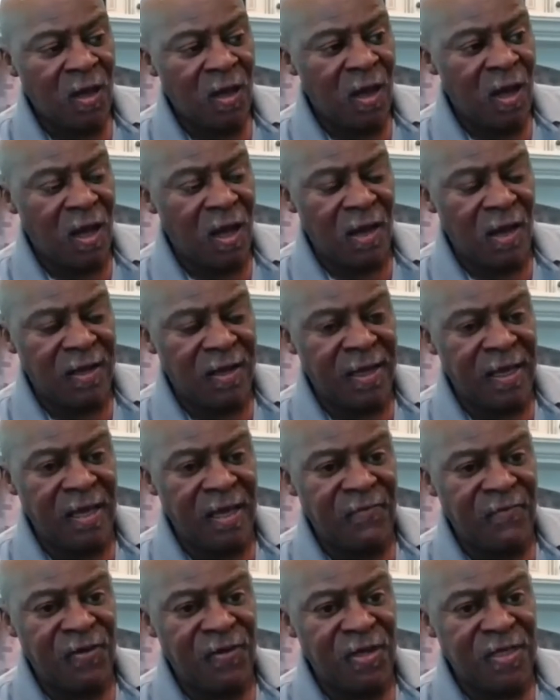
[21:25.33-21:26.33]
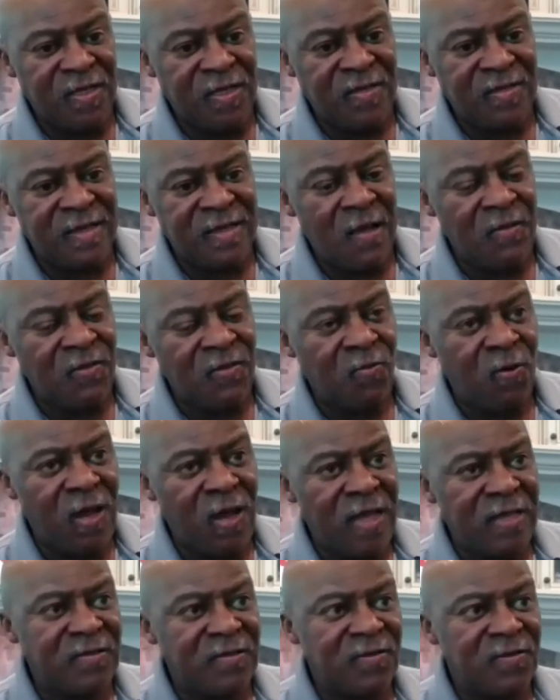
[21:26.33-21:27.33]
Again, as you get to the
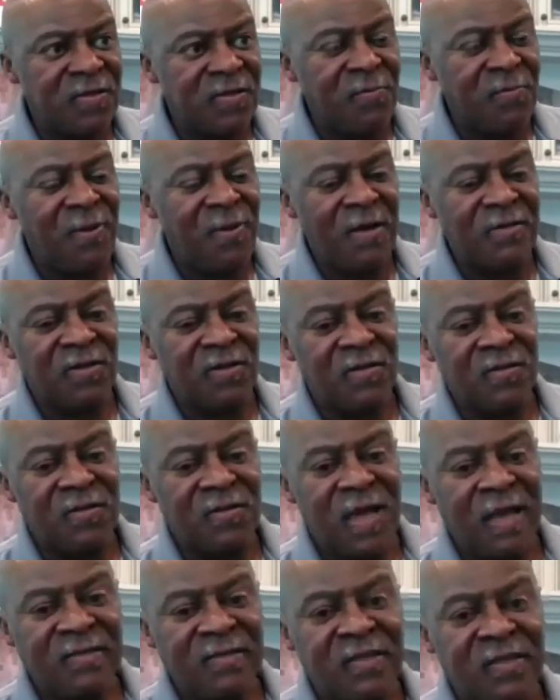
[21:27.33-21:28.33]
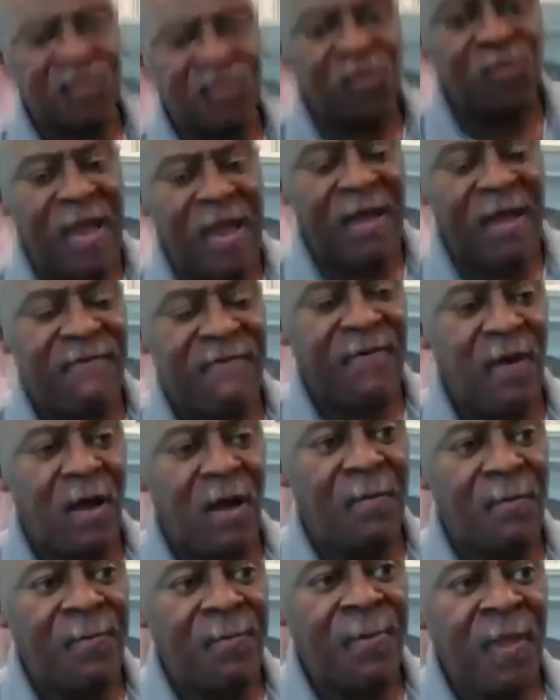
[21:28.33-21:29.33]
Southwest, some parts of Texas, you have
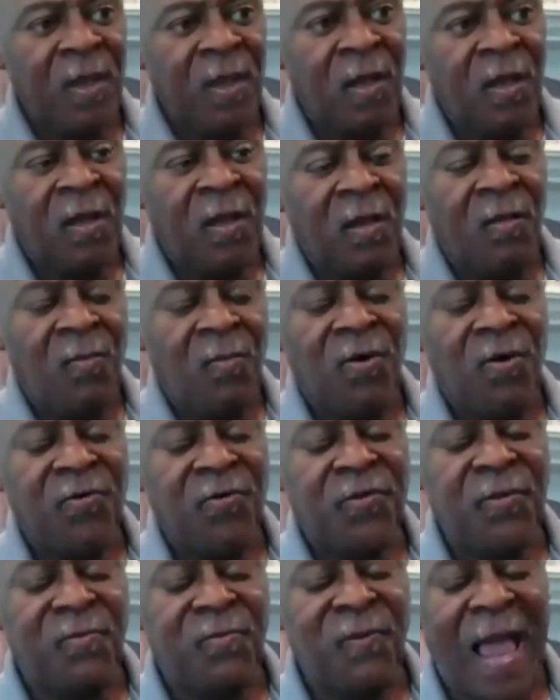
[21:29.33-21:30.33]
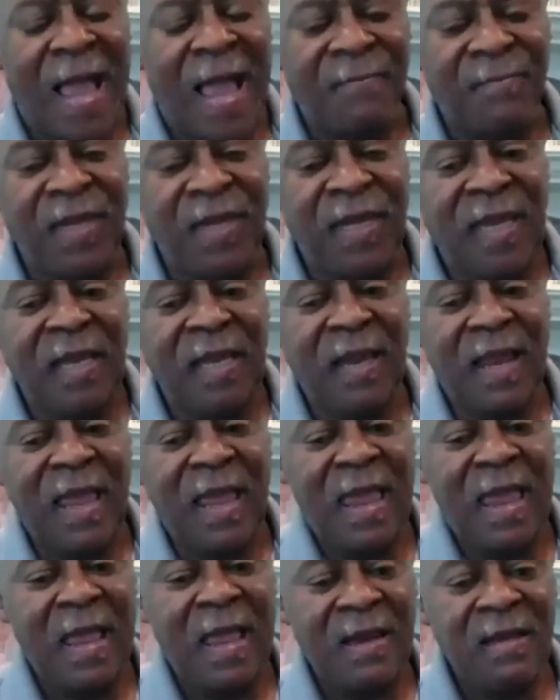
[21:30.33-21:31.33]
both the bright bean
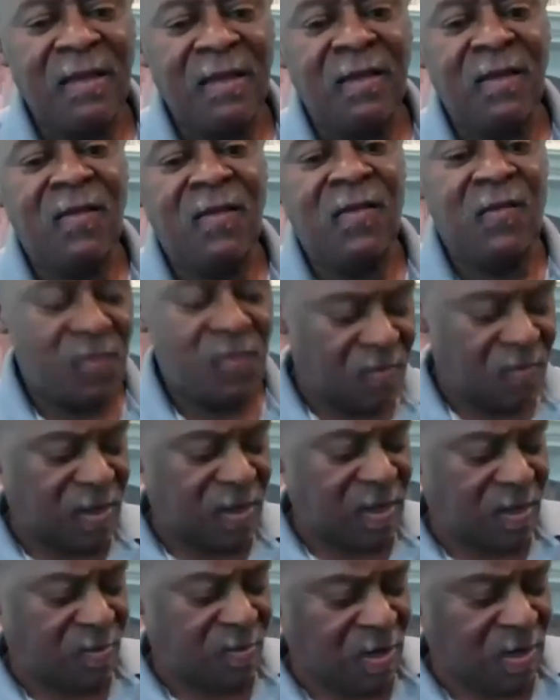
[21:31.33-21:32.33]
and the